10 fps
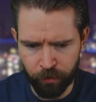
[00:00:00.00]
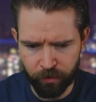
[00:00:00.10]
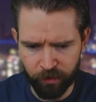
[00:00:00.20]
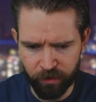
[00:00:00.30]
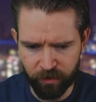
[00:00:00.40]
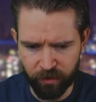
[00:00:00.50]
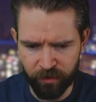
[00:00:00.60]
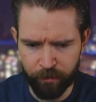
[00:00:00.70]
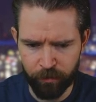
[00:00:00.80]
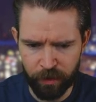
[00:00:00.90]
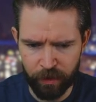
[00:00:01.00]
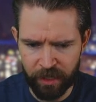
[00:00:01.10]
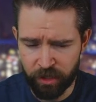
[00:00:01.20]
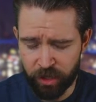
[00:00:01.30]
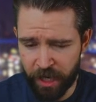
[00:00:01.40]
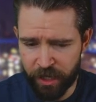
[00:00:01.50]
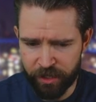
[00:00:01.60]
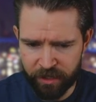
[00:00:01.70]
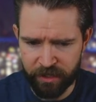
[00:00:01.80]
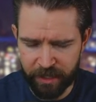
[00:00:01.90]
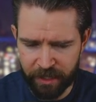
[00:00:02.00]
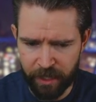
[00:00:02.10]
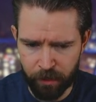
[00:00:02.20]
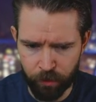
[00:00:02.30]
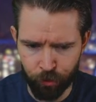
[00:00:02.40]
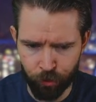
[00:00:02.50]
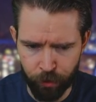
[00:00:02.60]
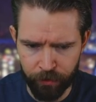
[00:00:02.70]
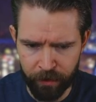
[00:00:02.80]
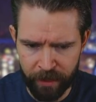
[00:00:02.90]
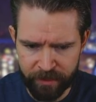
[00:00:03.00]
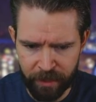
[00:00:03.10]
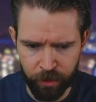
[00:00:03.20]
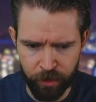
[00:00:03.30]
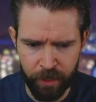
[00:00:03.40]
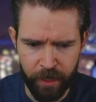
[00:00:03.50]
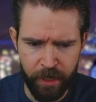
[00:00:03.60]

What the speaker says: This is the same, so it has changed. This is the car code, so we're at the right section.